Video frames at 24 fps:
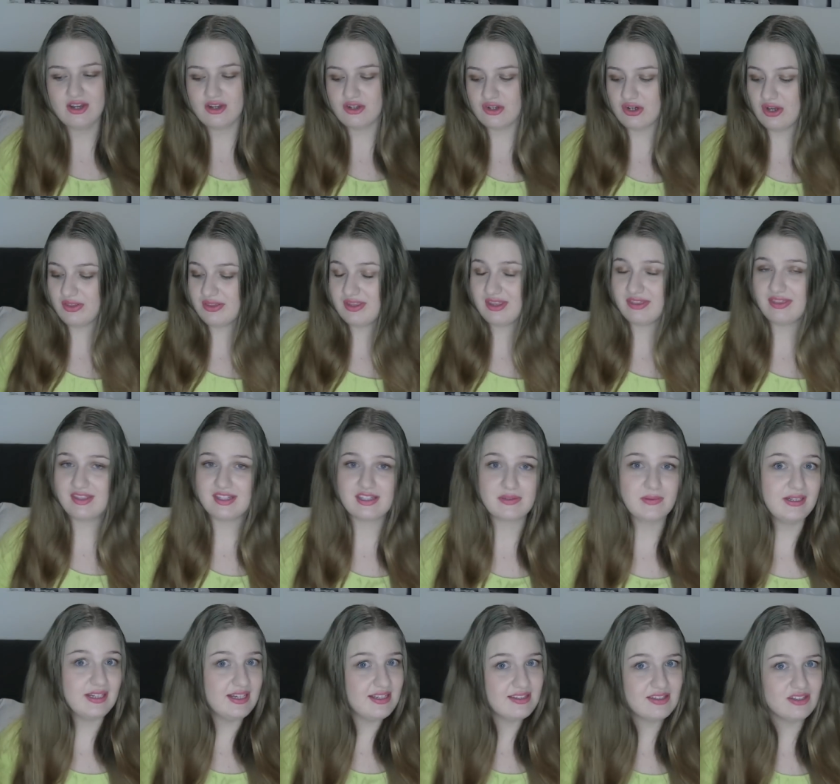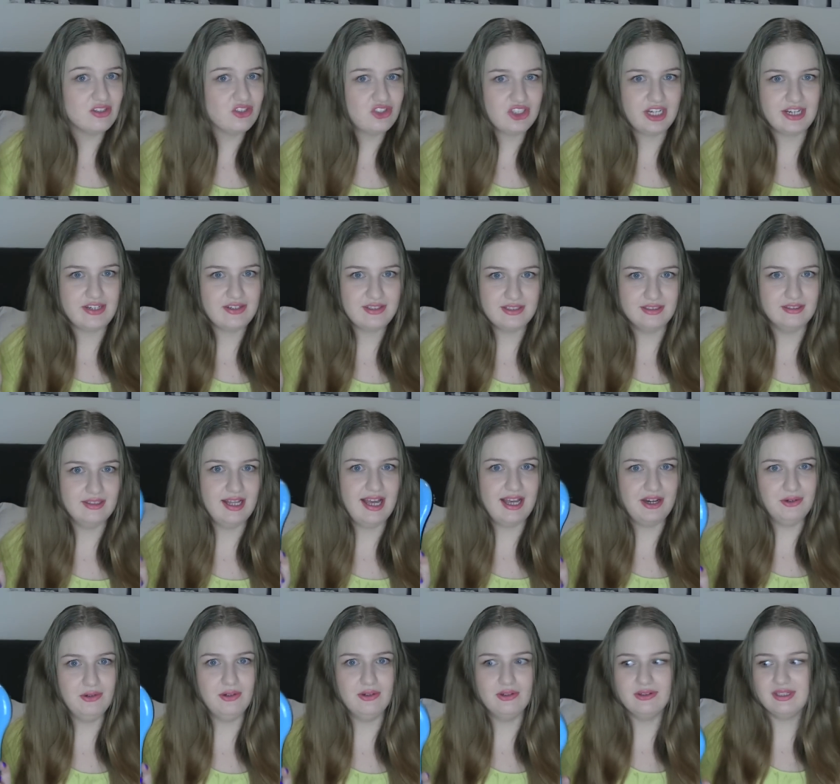Not that this one isn't gentle
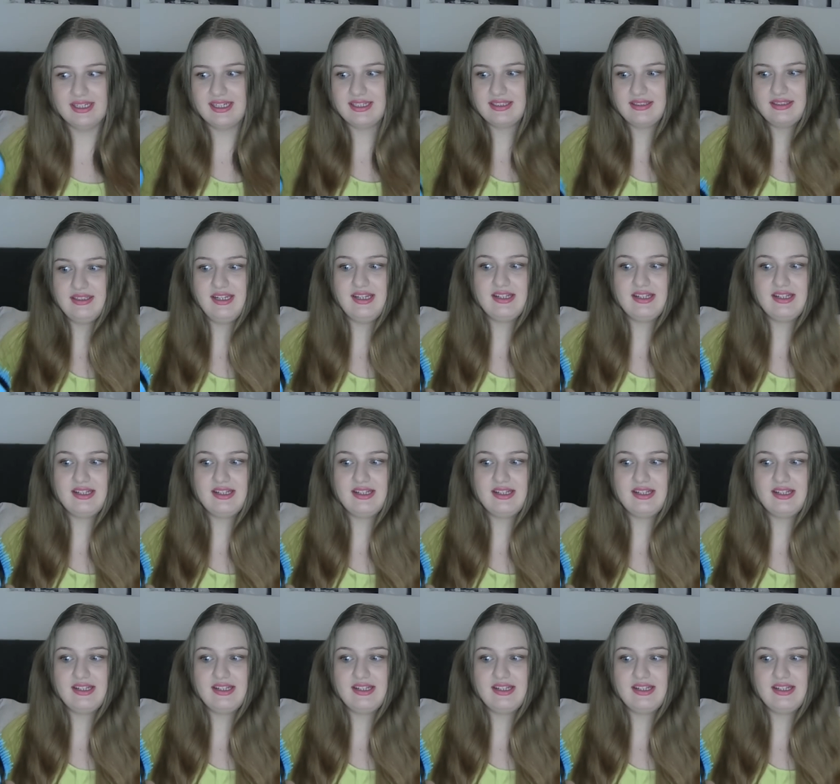at all, it,